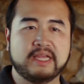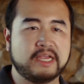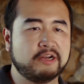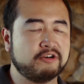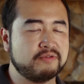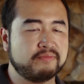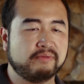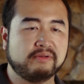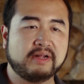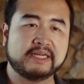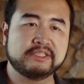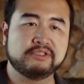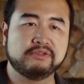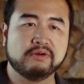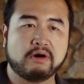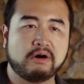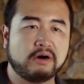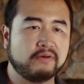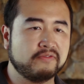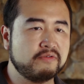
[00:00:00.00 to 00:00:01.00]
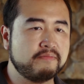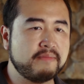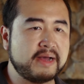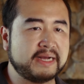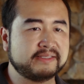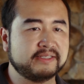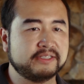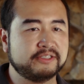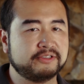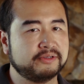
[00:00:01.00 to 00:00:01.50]
He replies to all of your
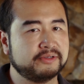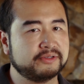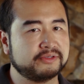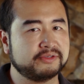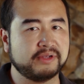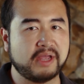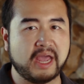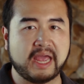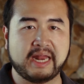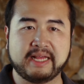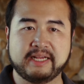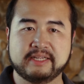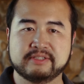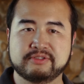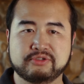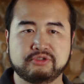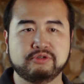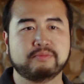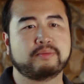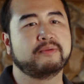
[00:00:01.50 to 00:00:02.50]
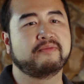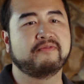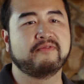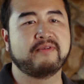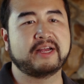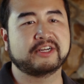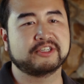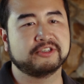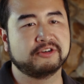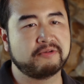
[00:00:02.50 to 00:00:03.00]
messages and he is super
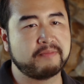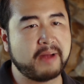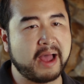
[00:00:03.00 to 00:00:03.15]
professional